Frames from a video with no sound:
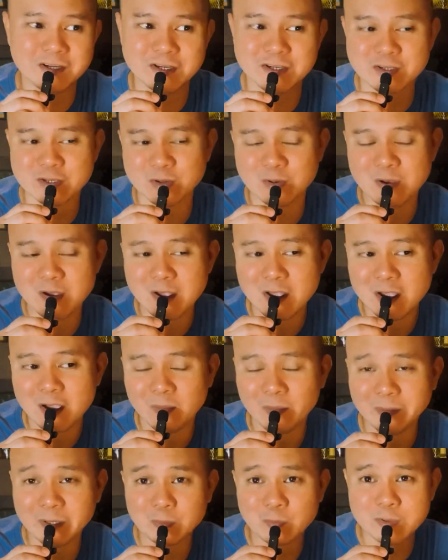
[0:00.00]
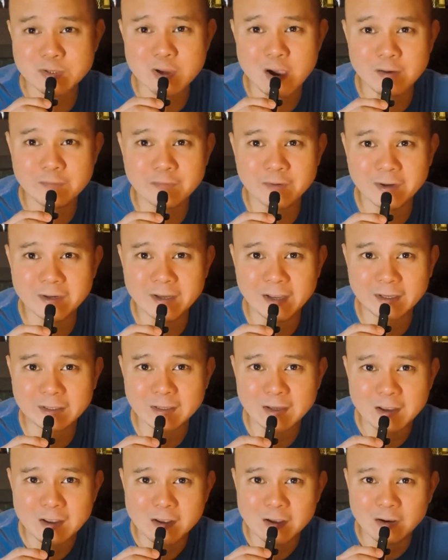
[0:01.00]
And so when it was offered at
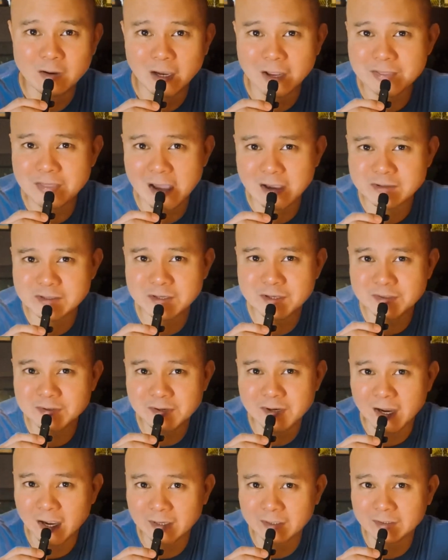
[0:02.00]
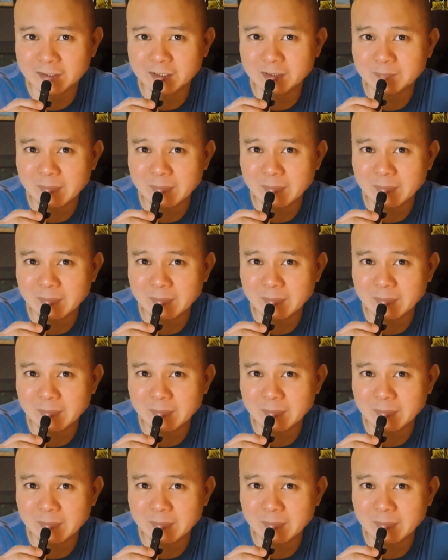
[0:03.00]
1,300